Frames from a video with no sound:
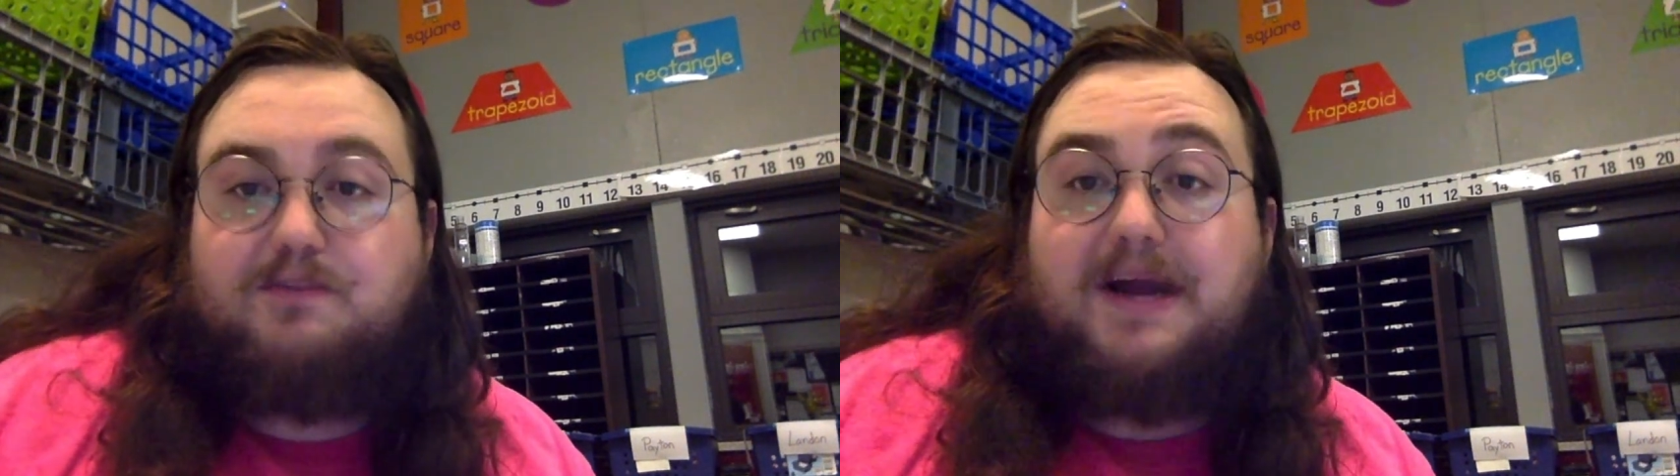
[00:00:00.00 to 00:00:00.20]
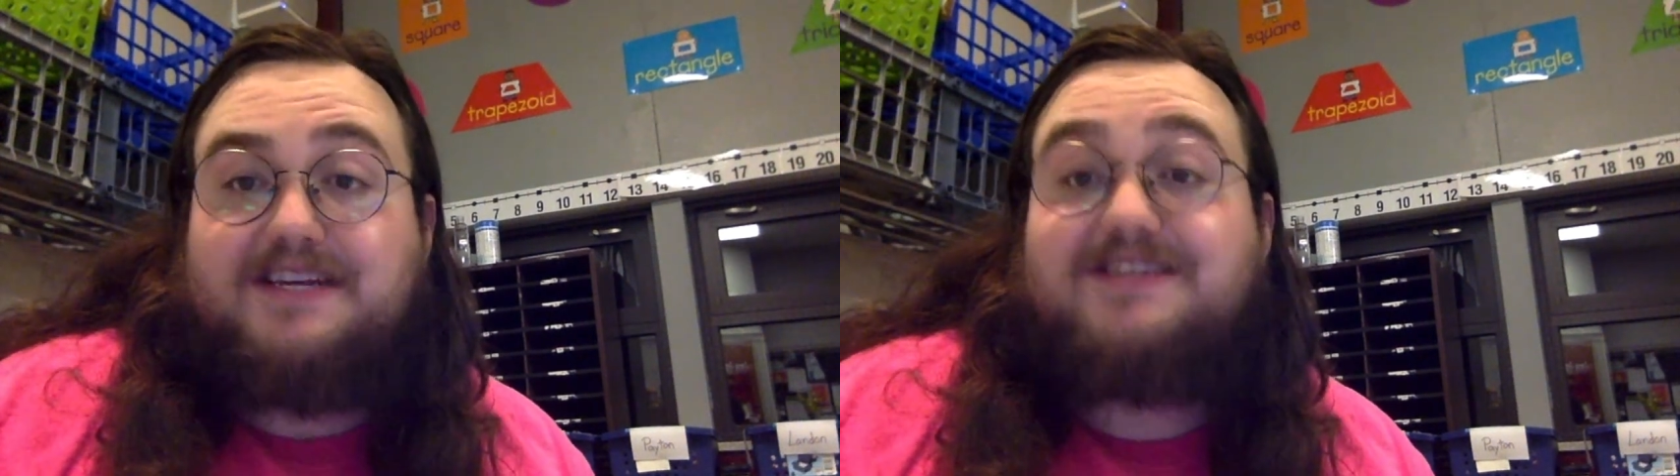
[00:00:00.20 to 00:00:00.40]

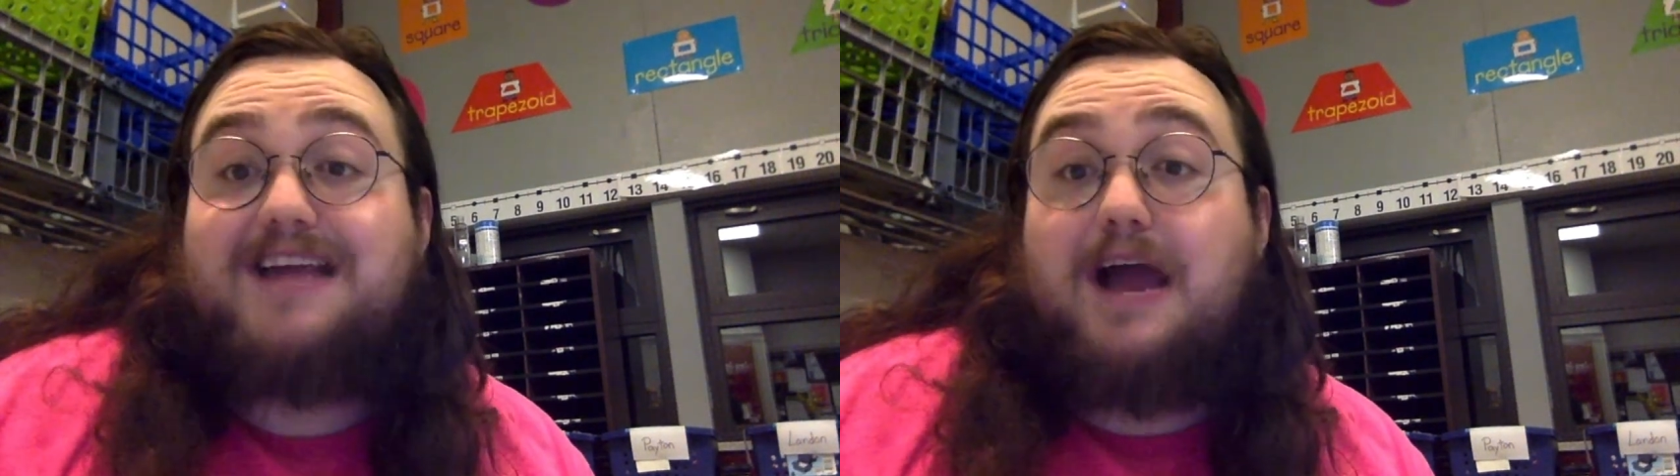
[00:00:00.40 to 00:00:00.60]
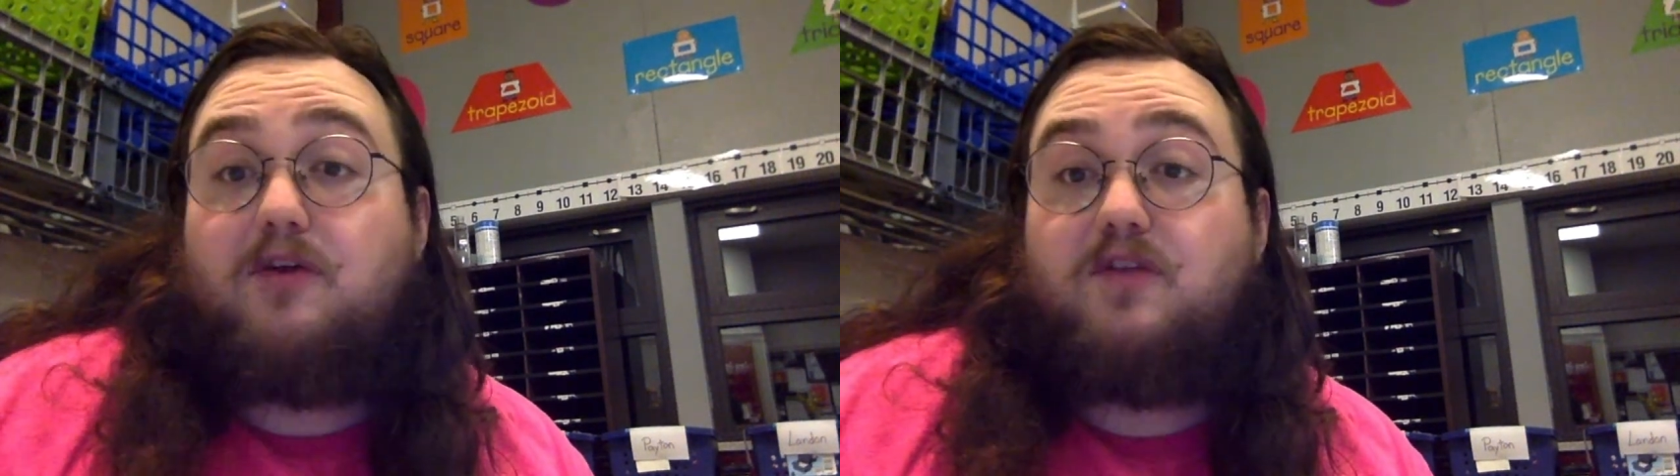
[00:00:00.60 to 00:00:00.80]
might
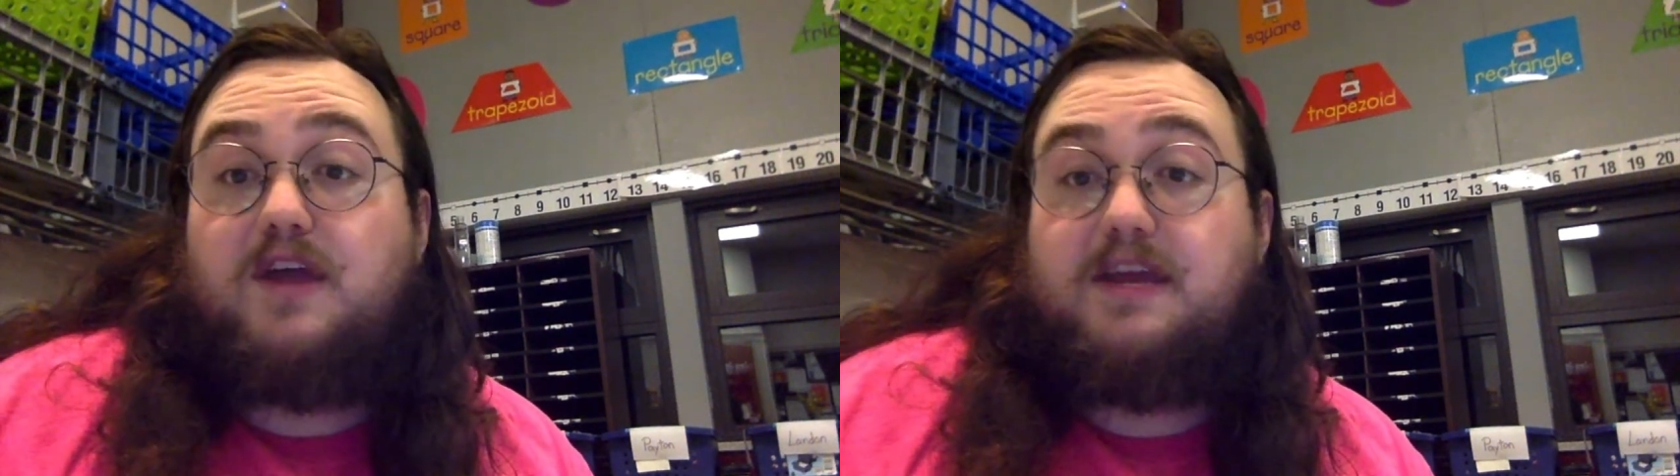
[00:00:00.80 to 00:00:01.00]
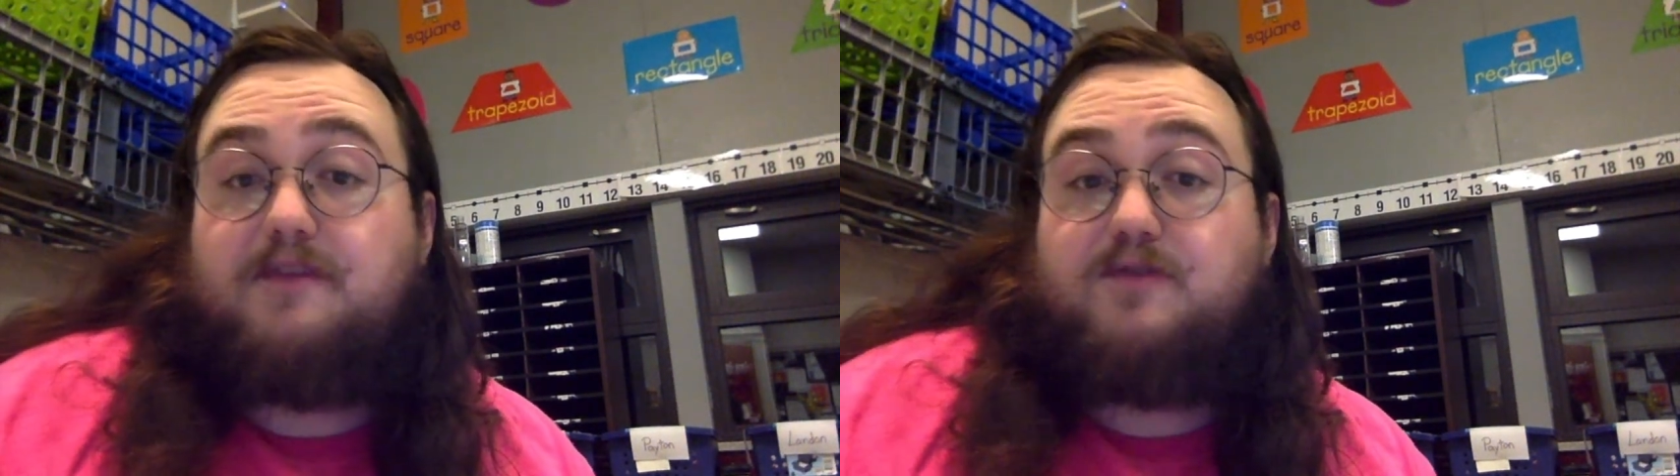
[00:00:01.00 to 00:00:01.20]
sound like if